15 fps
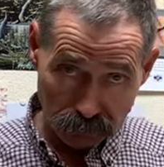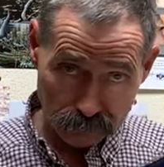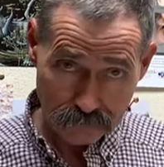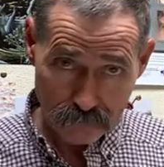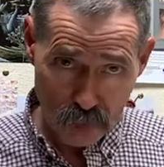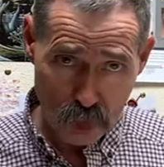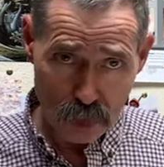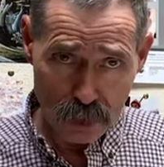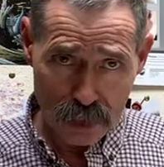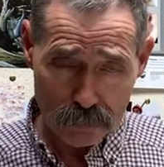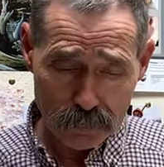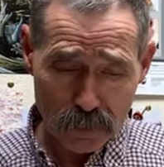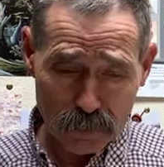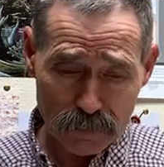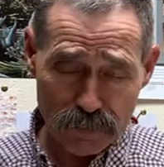Call
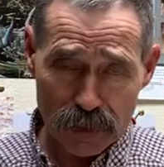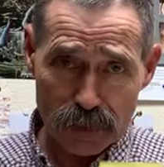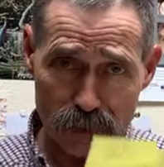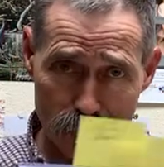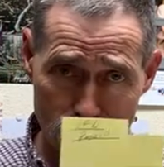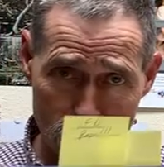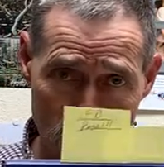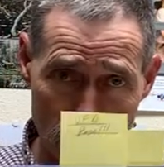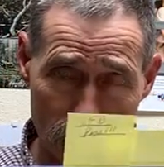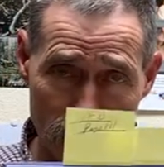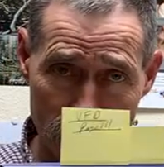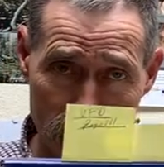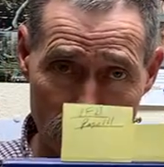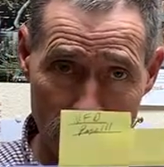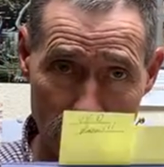up your feed
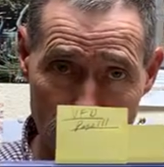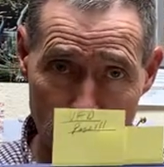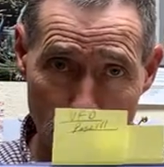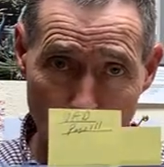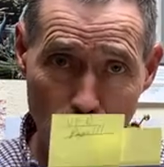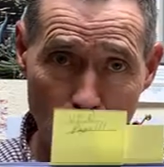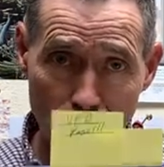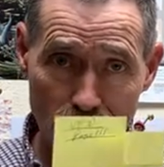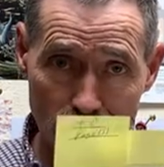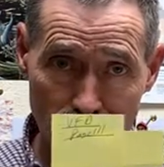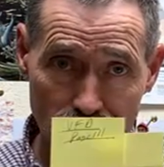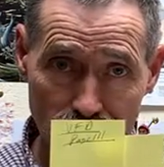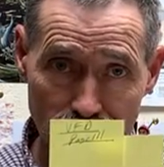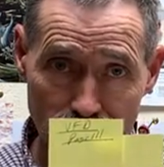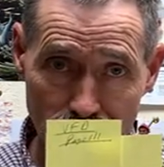distributor and tell them you want one,
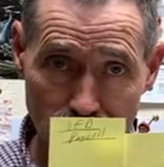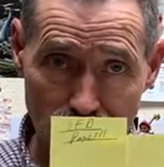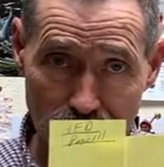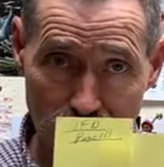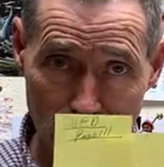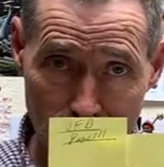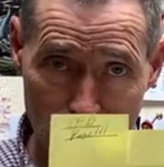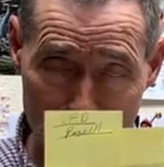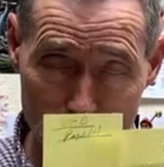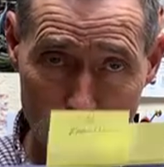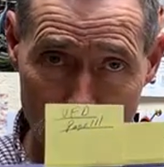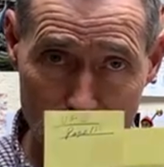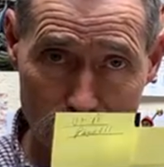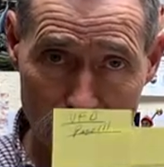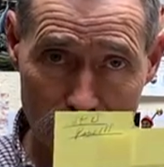and I'll make sure
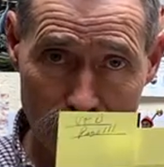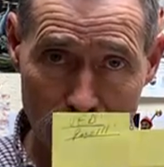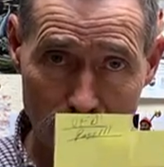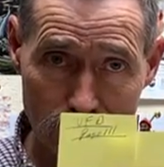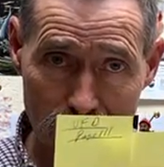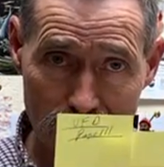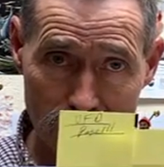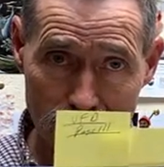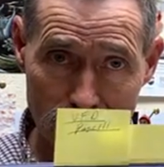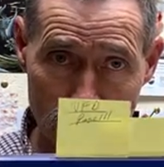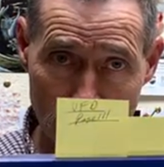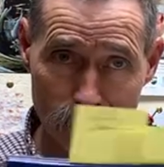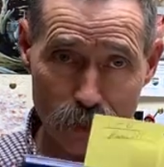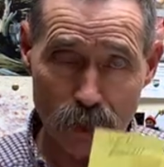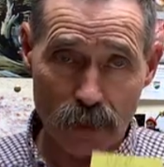you get a copy.
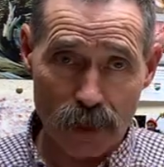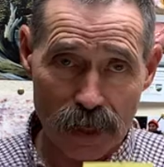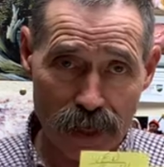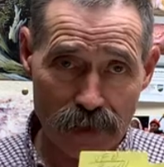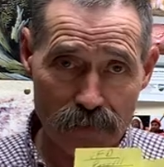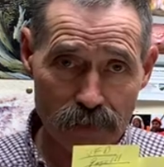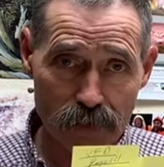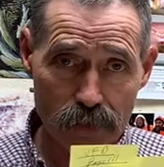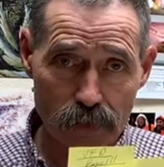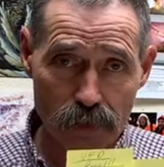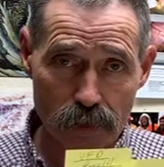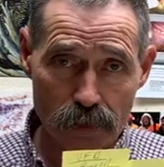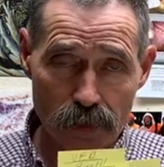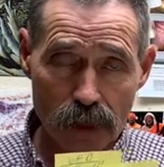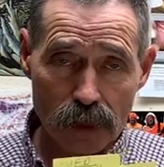Something you ought to have in
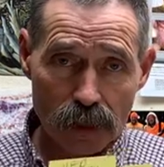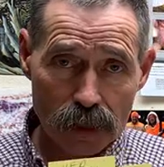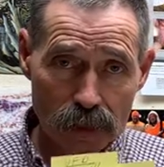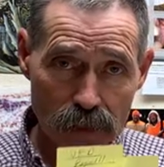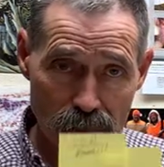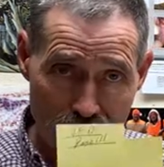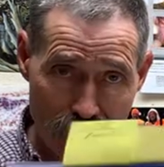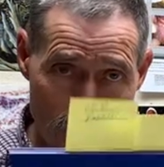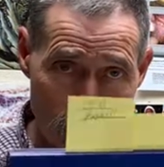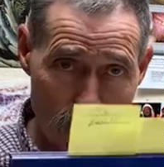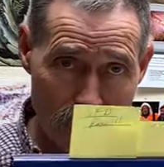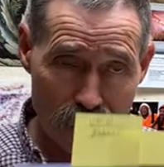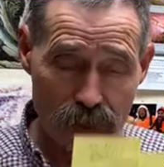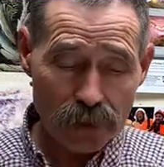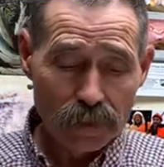your
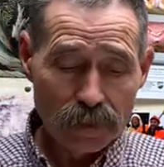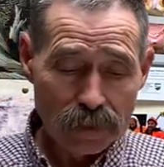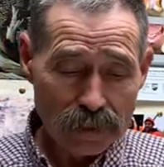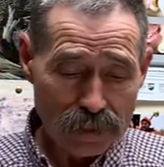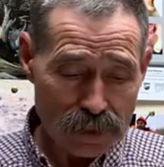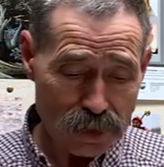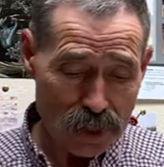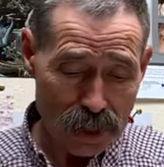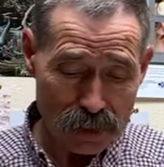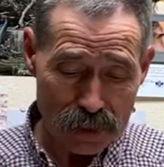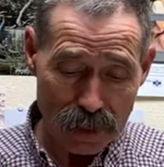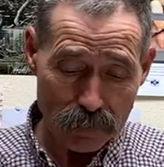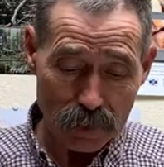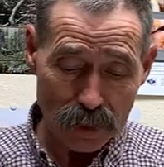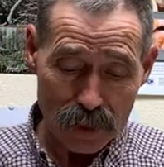library. It's got a
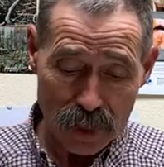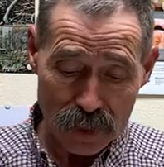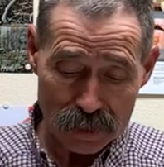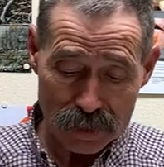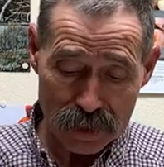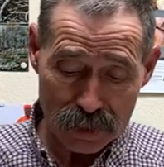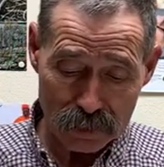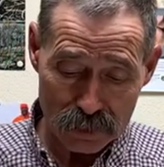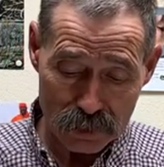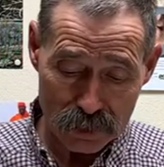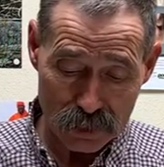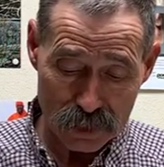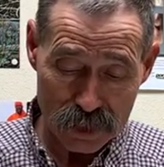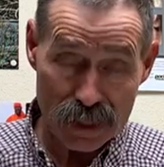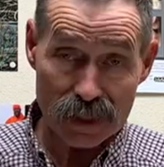table of
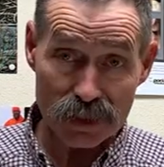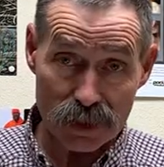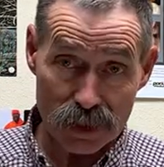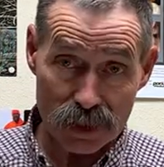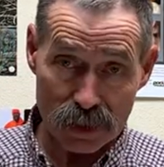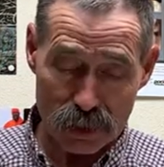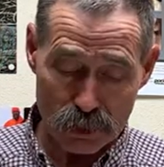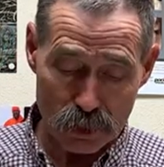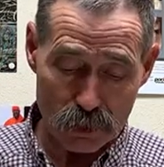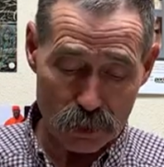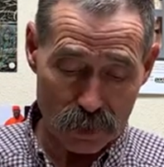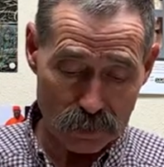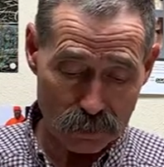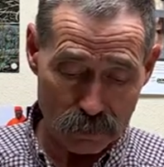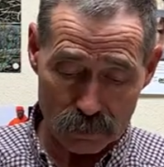contents that you
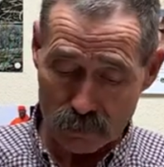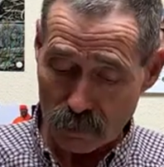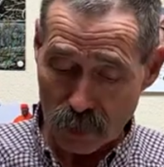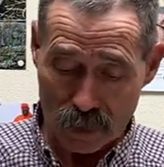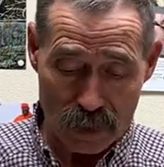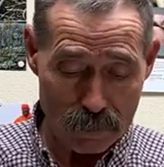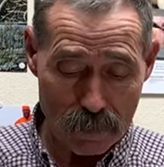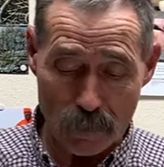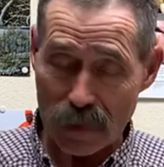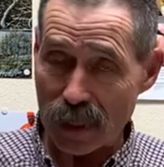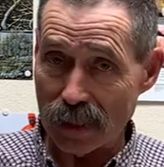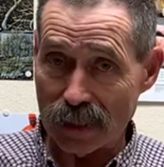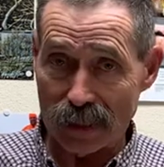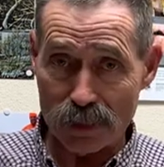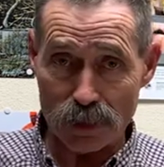can look up
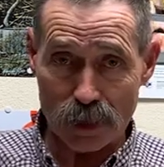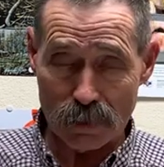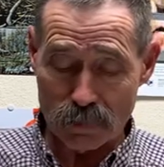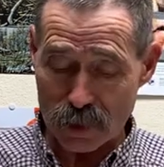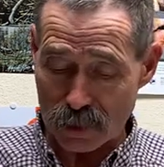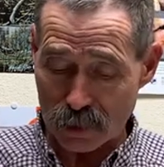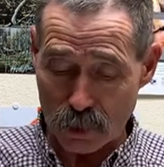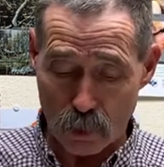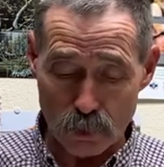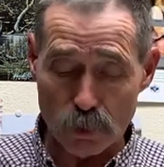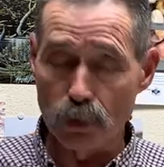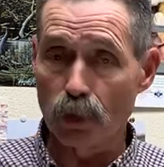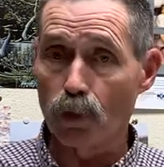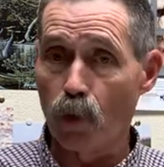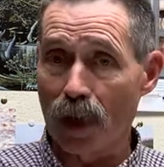about any subject, go to
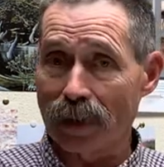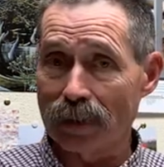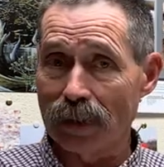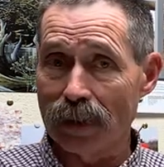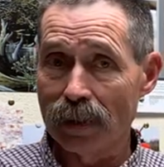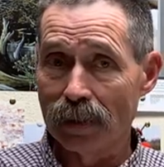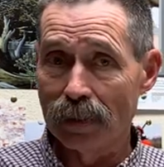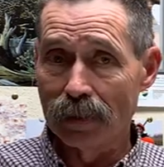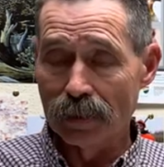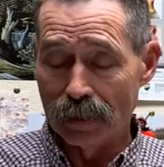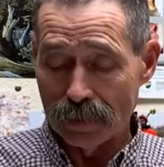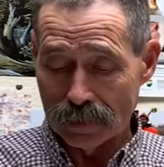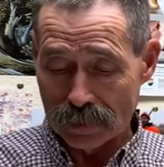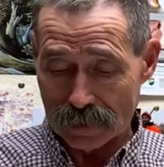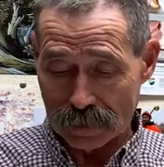it quickly,
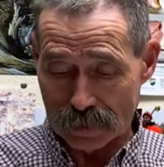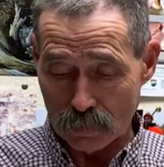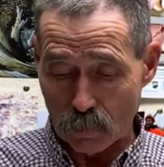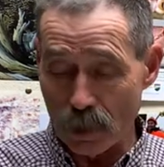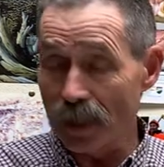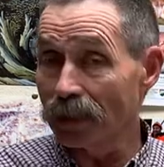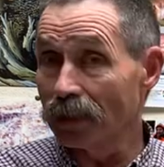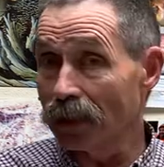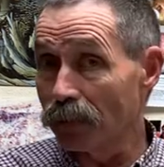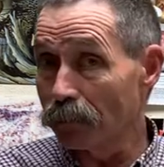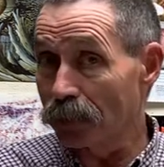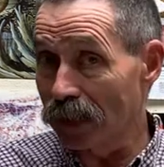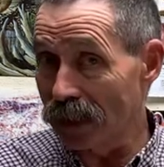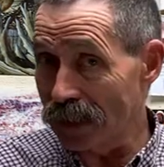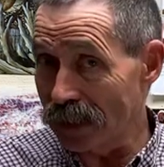written in
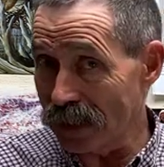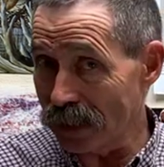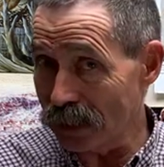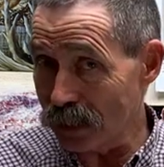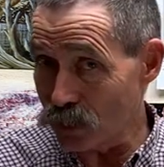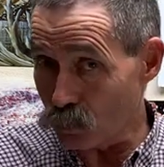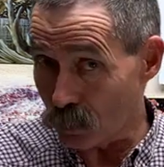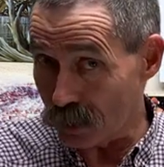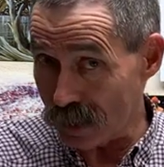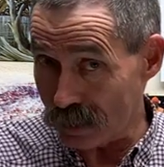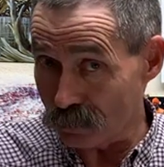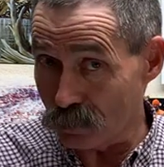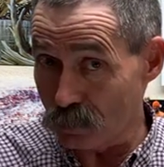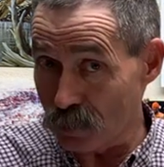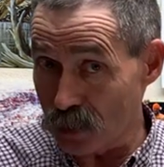plain English
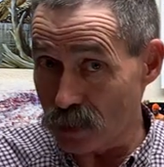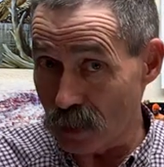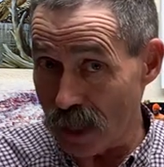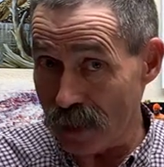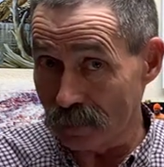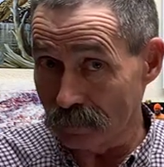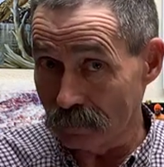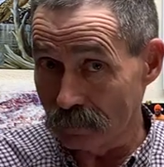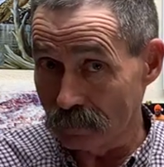without too much Latin,